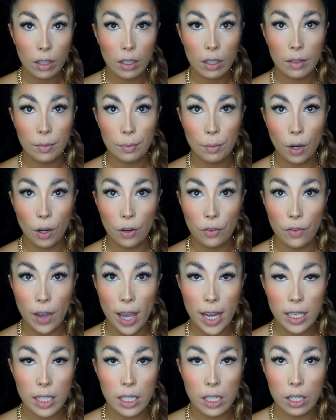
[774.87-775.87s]

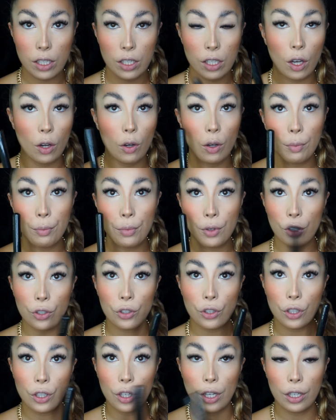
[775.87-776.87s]
Perfect. So
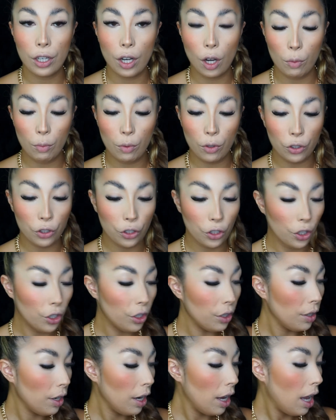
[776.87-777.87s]
blusher, no
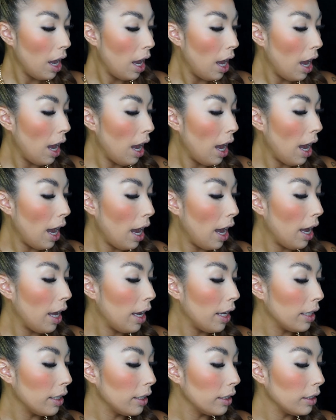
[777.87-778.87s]
blusher,
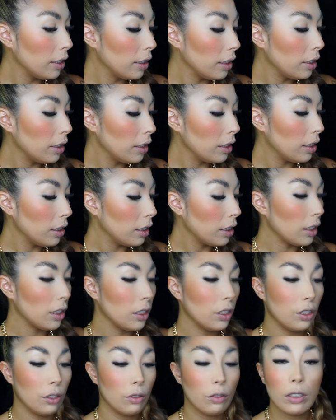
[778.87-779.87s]
and
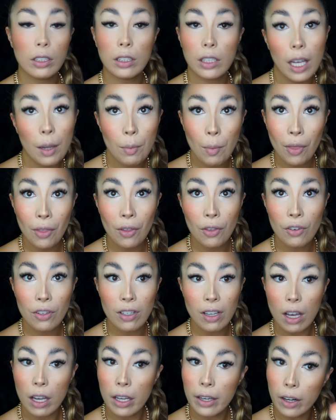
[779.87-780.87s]
do the same on the other
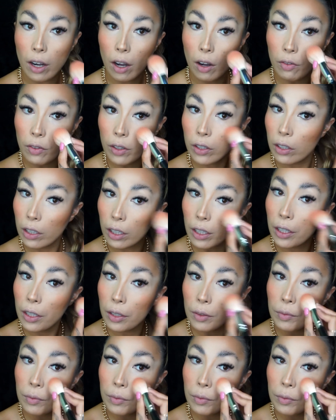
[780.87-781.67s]
side, obviously.